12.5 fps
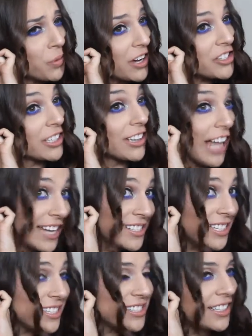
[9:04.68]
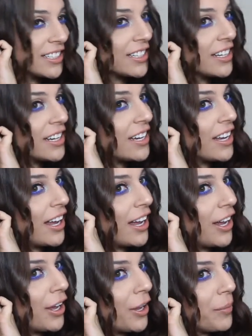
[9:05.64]
watching last season,
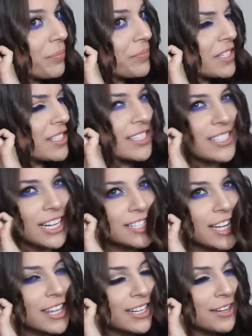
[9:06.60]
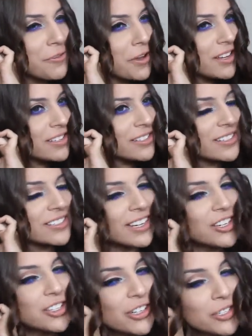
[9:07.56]
season 6 I think it was,
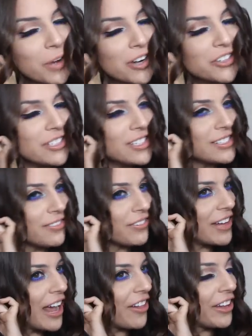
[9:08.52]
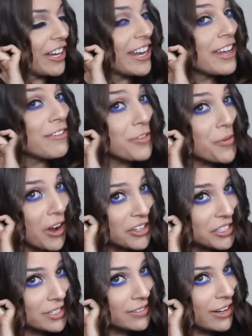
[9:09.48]
and she just watched the season finale. And if you watch
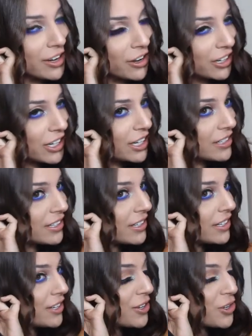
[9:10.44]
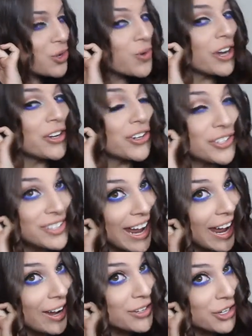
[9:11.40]
Sons of Anarchy, you
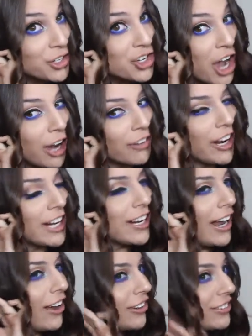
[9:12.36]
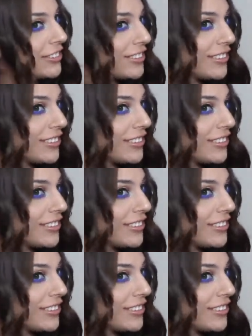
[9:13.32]
understand her shock right now.